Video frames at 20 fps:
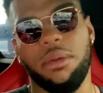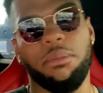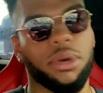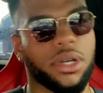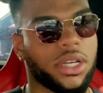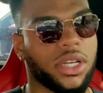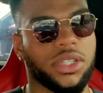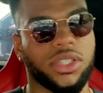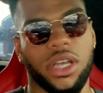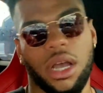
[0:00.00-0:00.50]

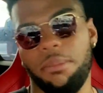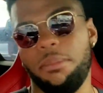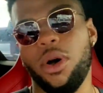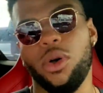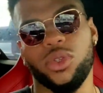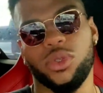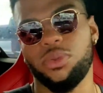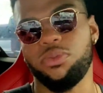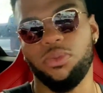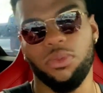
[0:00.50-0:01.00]
because
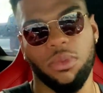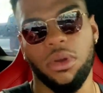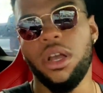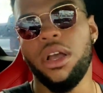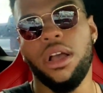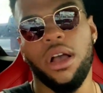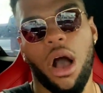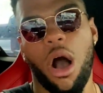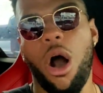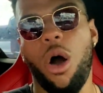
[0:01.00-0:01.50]

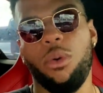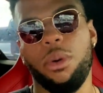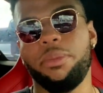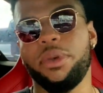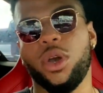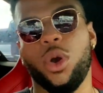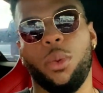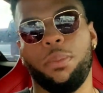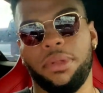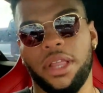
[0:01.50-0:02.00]
all women
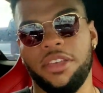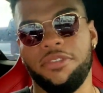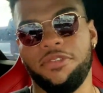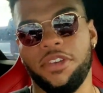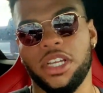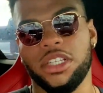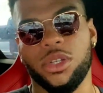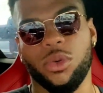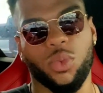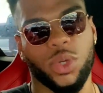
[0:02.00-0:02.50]
gonna play victim.